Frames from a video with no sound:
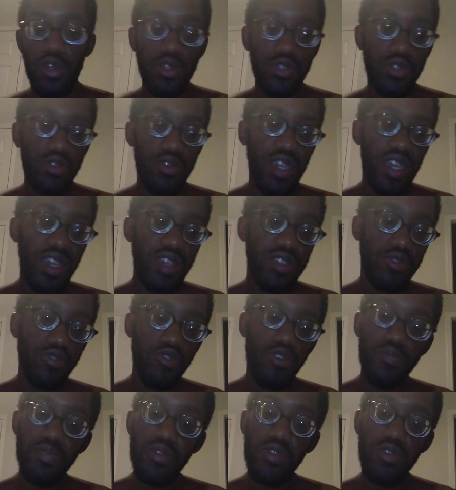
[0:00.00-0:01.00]
So yeah,
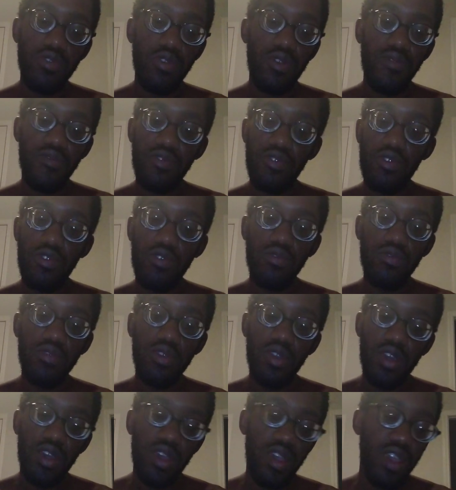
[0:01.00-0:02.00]
Scorpio North
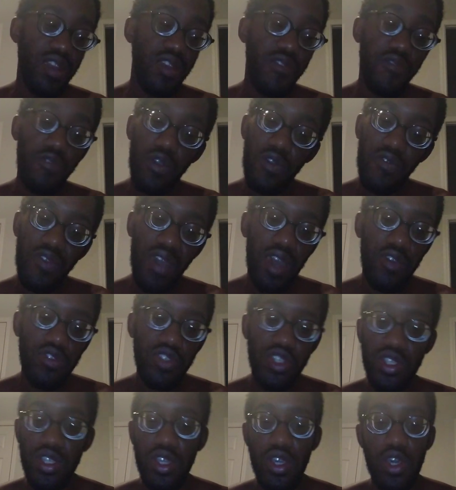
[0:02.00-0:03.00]
Node in the 4th
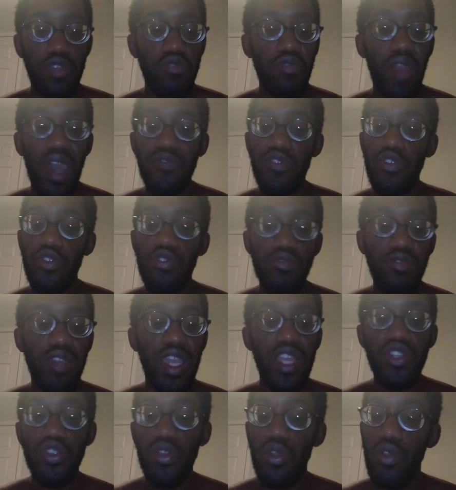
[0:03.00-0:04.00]
house, just you have to
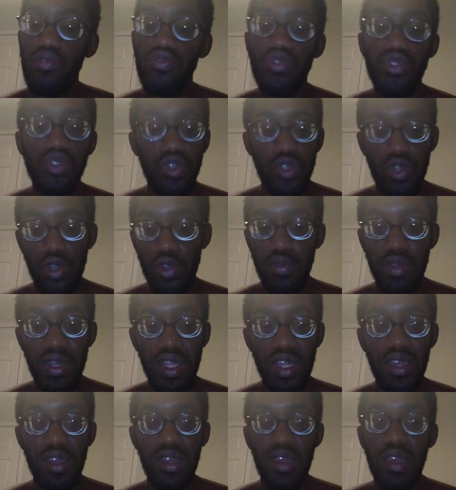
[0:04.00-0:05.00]
create your own
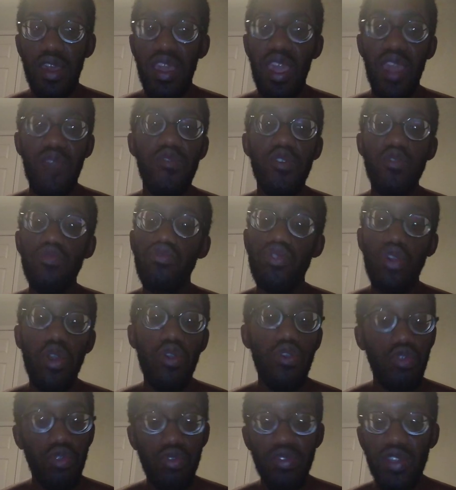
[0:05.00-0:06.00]
security. If you
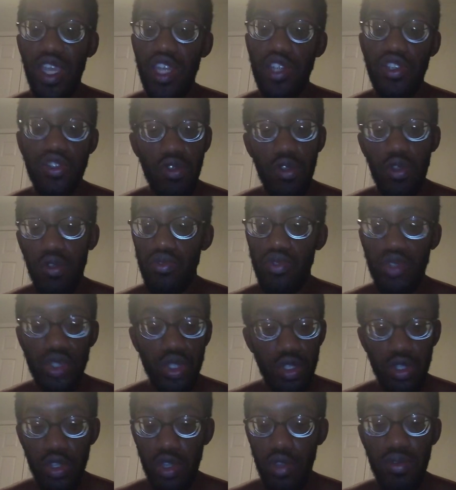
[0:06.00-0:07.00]
don't create your own
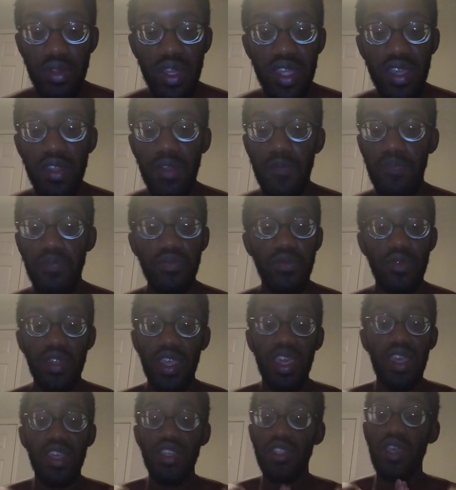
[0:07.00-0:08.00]
security,
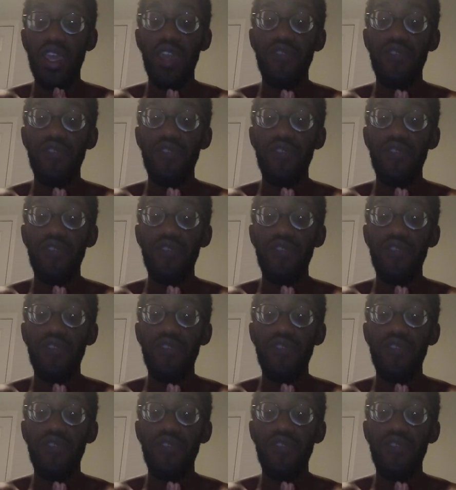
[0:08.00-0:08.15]
it's